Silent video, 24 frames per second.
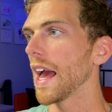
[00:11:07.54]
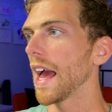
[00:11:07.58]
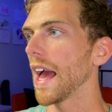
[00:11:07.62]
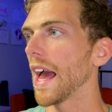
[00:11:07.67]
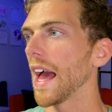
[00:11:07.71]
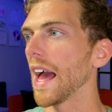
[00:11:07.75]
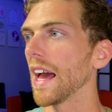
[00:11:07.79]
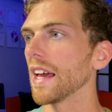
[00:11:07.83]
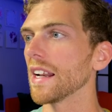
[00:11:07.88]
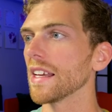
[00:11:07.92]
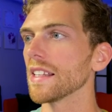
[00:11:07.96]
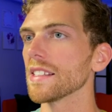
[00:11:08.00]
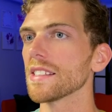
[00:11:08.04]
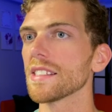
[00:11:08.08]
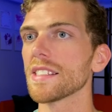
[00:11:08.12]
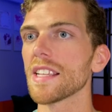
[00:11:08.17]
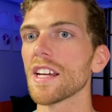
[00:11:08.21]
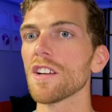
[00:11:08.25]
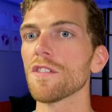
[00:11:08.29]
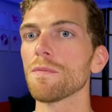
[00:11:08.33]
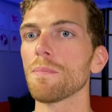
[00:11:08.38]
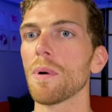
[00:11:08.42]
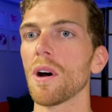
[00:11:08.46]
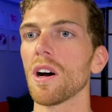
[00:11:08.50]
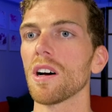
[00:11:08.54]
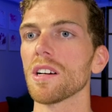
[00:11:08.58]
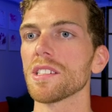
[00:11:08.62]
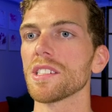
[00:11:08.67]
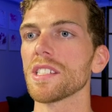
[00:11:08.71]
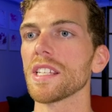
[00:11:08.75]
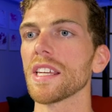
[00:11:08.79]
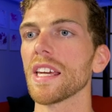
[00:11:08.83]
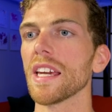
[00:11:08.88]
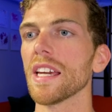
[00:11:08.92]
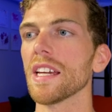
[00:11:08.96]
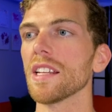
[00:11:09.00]
And instead of
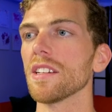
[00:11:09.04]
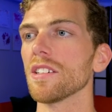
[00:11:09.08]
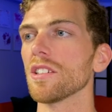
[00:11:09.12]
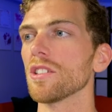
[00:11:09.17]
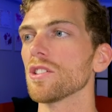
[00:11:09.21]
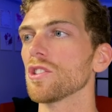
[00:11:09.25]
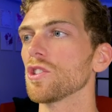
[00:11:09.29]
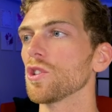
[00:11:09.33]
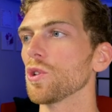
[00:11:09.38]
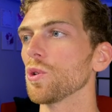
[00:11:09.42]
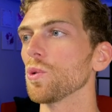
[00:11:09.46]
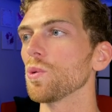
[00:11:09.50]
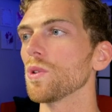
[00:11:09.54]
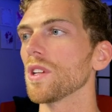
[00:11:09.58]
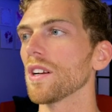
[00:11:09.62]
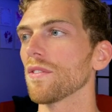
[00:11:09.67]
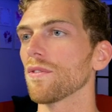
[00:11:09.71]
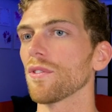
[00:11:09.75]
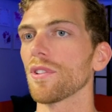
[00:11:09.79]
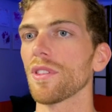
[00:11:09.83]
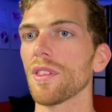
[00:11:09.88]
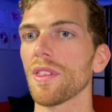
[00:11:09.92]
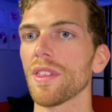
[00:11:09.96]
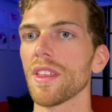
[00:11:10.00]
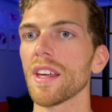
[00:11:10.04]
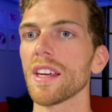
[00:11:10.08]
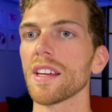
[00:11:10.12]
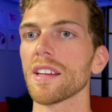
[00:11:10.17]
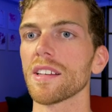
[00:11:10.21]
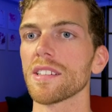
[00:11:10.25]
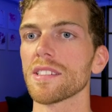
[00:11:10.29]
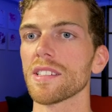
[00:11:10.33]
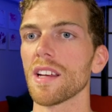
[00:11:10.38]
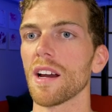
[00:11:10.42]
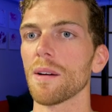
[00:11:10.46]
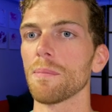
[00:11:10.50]
passing in two different
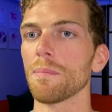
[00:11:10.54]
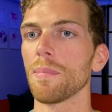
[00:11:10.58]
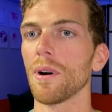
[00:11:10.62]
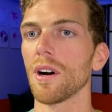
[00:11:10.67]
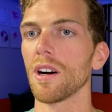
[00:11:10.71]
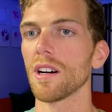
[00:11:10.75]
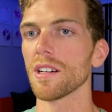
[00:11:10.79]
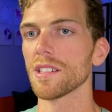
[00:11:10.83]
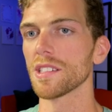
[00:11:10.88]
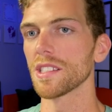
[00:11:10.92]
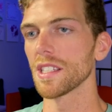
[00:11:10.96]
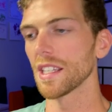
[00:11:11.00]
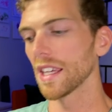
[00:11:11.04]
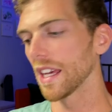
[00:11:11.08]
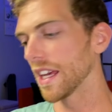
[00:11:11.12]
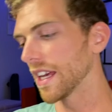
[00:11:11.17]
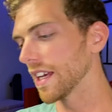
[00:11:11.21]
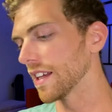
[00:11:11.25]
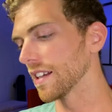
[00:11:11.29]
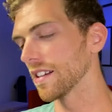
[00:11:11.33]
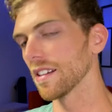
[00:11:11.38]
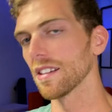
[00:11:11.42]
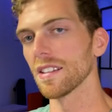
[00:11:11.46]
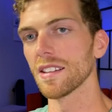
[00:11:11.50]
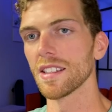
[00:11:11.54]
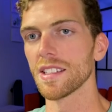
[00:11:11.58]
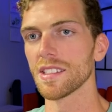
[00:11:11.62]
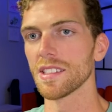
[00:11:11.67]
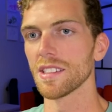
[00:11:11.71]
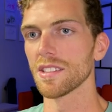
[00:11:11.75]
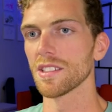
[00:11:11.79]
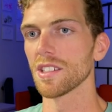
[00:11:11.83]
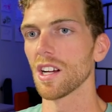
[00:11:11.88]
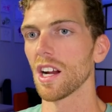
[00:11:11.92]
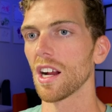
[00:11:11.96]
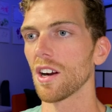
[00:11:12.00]
things, I'm passing in this
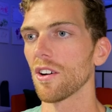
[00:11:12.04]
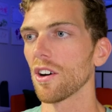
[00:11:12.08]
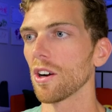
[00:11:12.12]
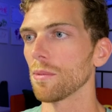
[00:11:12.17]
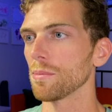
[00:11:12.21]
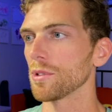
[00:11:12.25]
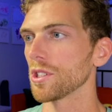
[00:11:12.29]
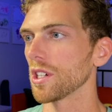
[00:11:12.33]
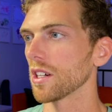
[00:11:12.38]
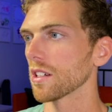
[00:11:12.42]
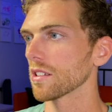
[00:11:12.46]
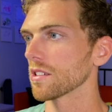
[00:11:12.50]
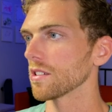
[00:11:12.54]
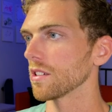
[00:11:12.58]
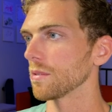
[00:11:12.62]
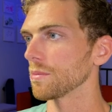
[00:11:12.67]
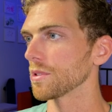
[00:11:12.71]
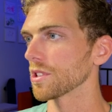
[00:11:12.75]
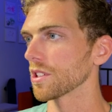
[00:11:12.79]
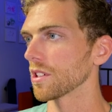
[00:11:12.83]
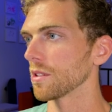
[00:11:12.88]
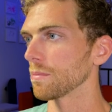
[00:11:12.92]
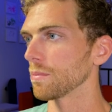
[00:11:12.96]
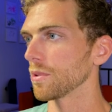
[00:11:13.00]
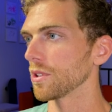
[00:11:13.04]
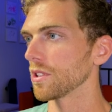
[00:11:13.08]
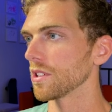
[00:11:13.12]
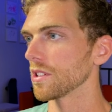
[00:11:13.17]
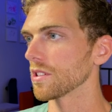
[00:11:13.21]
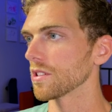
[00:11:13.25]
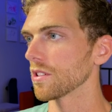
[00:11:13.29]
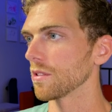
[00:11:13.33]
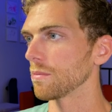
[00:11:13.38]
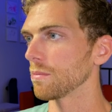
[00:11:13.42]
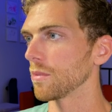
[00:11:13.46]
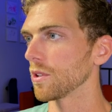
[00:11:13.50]
entire object. So I'm just going to put
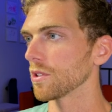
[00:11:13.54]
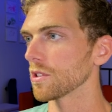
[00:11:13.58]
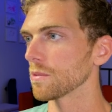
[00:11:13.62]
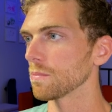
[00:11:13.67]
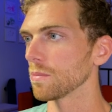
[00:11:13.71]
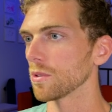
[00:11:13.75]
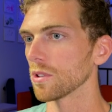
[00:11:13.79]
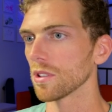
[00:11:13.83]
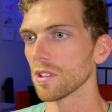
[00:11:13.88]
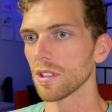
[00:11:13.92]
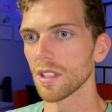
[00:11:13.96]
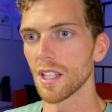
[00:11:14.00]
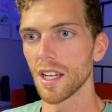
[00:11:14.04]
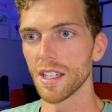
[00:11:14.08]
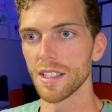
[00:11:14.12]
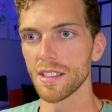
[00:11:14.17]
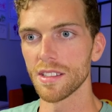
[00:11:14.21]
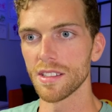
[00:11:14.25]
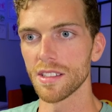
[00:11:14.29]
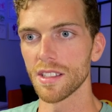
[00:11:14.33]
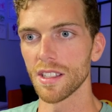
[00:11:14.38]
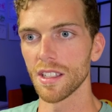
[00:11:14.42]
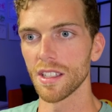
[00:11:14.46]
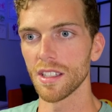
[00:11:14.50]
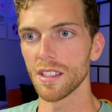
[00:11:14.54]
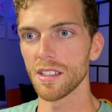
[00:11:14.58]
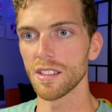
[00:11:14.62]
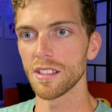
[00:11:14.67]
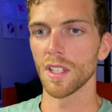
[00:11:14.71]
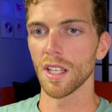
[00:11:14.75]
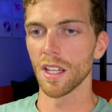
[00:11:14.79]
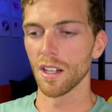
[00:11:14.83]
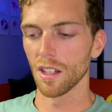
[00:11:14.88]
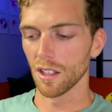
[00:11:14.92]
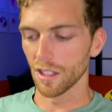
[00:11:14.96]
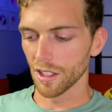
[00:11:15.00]
this on multiple lines here,
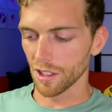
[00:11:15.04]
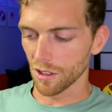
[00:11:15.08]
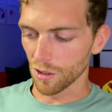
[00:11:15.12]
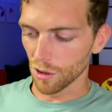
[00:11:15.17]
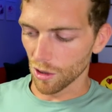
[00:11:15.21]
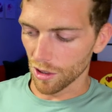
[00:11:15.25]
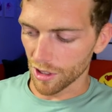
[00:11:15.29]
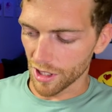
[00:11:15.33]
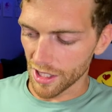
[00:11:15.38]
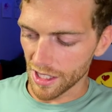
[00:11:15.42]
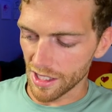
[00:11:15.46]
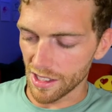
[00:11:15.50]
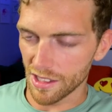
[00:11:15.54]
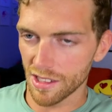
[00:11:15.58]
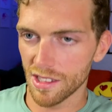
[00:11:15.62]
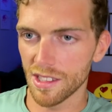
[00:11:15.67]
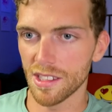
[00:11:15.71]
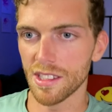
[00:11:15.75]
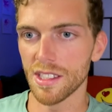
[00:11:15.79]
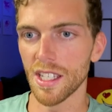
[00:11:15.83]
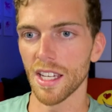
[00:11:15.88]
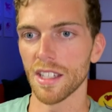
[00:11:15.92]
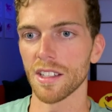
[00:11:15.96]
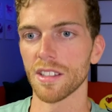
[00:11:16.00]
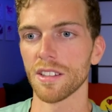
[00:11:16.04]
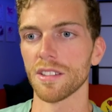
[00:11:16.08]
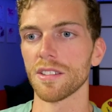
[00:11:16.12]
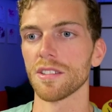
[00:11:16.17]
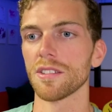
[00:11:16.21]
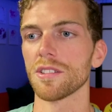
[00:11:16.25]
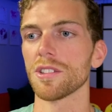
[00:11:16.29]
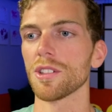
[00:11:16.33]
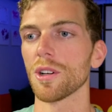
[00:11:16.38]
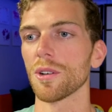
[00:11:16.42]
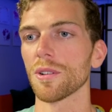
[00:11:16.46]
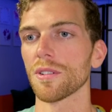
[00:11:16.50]
and I'll ignore the
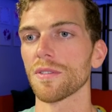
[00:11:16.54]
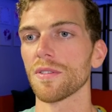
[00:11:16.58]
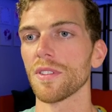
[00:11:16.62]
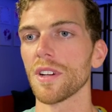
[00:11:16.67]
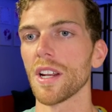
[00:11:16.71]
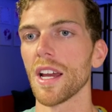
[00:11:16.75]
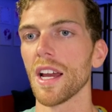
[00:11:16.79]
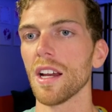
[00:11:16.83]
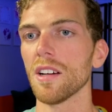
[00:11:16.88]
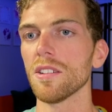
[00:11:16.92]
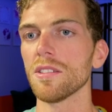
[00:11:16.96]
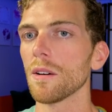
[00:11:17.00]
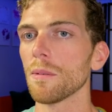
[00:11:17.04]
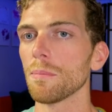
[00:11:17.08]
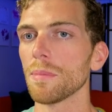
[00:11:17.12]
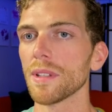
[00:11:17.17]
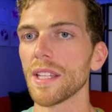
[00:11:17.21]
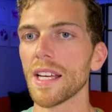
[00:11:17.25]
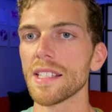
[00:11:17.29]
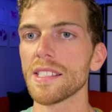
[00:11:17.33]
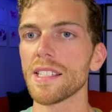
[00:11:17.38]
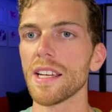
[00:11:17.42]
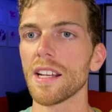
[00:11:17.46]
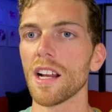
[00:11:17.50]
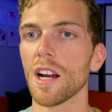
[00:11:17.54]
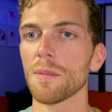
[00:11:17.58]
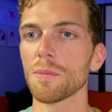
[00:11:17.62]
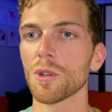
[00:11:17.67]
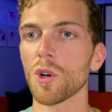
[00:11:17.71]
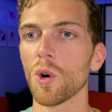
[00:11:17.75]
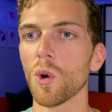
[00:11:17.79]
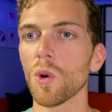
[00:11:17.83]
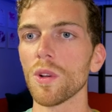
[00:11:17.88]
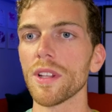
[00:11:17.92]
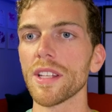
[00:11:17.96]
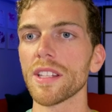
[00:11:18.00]
second joke for now. But that's it. I'm
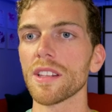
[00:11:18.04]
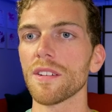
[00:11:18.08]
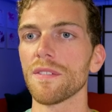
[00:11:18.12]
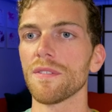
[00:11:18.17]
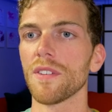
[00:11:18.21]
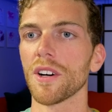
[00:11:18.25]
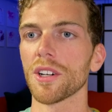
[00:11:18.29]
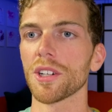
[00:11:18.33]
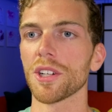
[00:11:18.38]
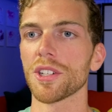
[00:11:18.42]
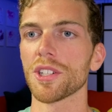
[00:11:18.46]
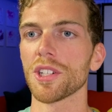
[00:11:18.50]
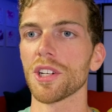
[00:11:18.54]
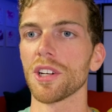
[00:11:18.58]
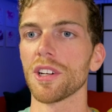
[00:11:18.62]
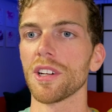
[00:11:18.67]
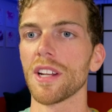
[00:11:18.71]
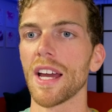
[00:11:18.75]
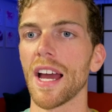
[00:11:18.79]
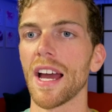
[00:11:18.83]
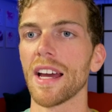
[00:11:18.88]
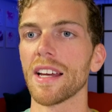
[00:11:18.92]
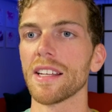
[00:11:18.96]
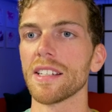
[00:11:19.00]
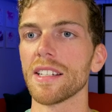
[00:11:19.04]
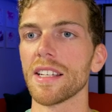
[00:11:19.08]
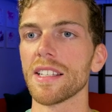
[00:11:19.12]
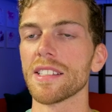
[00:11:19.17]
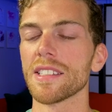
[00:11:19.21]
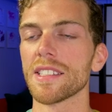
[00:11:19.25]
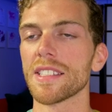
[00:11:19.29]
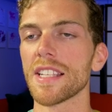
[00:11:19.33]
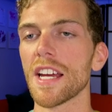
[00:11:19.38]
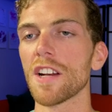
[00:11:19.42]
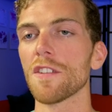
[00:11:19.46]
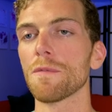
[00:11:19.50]
calling the function, and
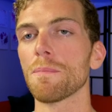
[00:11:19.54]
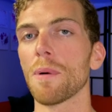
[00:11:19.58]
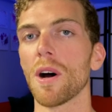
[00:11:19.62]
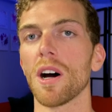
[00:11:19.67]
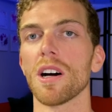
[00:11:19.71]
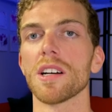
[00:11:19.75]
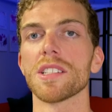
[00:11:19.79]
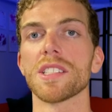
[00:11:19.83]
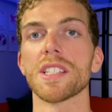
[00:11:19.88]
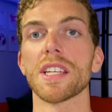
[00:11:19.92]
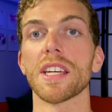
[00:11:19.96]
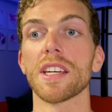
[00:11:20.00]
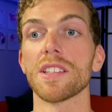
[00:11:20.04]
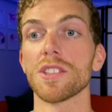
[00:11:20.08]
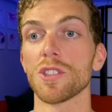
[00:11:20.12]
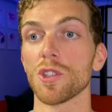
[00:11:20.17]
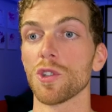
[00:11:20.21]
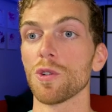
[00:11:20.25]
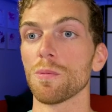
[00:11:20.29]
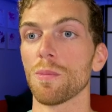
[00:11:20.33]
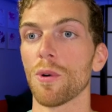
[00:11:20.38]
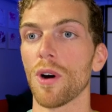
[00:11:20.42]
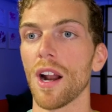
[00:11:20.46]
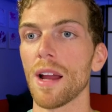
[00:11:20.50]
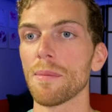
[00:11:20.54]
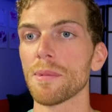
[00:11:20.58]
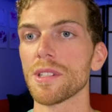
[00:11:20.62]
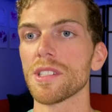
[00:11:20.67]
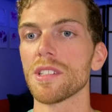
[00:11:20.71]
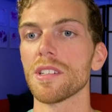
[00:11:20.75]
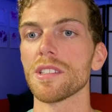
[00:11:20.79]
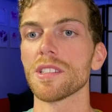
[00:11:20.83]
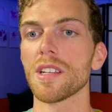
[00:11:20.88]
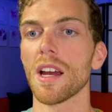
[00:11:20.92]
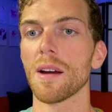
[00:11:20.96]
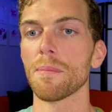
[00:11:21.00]
instead of passing in two
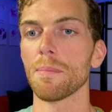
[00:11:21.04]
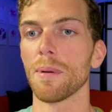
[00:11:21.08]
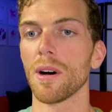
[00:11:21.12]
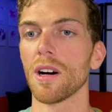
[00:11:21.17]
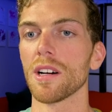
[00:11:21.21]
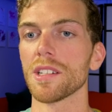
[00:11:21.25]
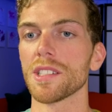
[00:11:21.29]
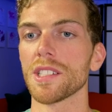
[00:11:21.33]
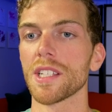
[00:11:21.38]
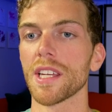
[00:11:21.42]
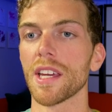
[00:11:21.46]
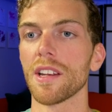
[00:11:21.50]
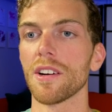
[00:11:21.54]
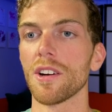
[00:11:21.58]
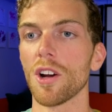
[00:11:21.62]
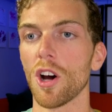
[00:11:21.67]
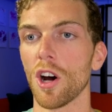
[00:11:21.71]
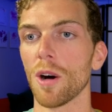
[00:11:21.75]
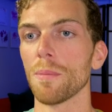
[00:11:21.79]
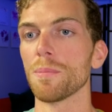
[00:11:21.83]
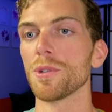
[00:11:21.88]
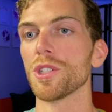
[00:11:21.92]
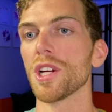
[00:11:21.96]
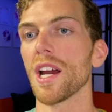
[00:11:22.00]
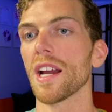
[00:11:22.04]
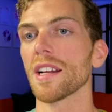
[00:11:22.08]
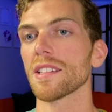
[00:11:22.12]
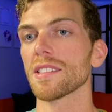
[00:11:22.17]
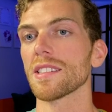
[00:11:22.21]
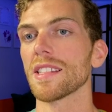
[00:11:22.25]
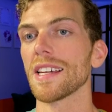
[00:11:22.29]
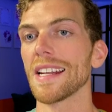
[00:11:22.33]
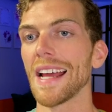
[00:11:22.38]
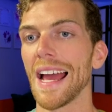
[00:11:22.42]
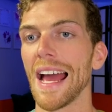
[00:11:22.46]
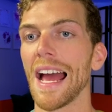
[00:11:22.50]
parameters, I'm passing in an
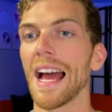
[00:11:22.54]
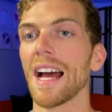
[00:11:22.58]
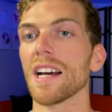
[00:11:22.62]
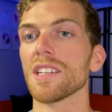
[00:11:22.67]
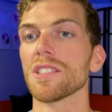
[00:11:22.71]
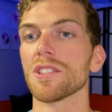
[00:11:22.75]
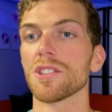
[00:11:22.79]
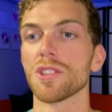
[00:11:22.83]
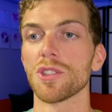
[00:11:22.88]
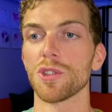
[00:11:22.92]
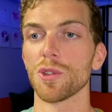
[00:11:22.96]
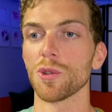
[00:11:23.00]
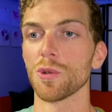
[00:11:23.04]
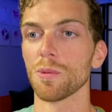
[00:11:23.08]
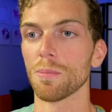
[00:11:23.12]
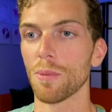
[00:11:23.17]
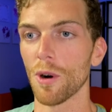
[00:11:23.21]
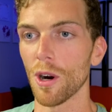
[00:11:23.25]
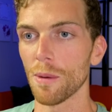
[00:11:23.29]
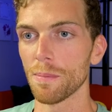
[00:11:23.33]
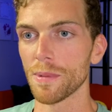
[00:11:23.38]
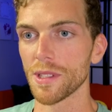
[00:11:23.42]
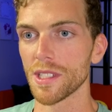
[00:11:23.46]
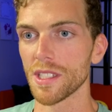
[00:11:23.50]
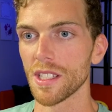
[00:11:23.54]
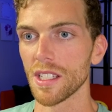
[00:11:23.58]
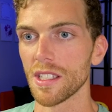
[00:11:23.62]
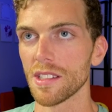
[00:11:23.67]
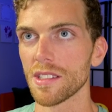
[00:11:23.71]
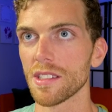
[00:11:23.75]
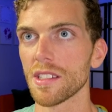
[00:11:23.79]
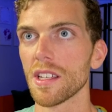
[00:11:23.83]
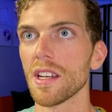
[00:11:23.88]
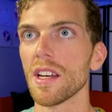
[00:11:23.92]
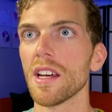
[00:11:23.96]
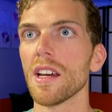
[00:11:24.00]
object that has two
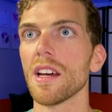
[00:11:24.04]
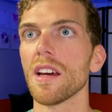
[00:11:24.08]
properties.